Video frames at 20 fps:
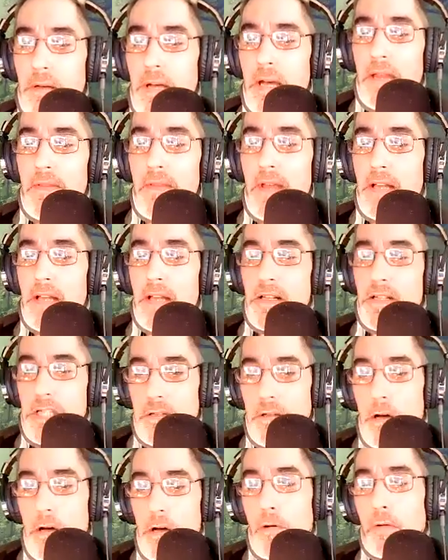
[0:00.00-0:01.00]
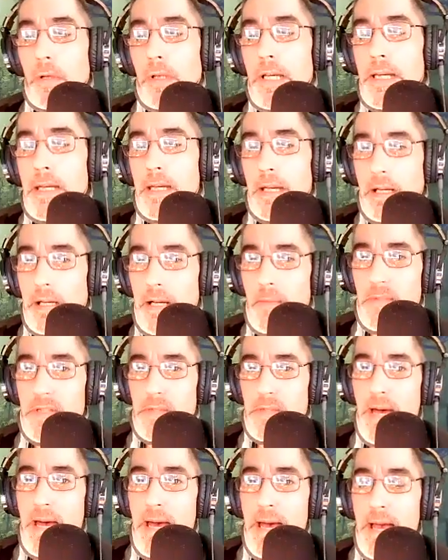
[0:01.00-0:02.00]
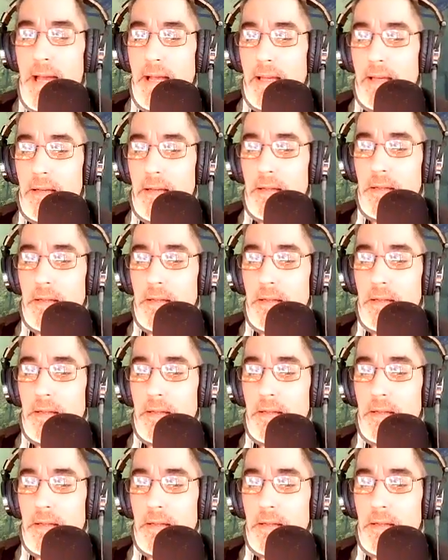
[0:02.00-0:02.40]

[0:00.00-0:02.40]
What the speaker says: And then slowly it comes back.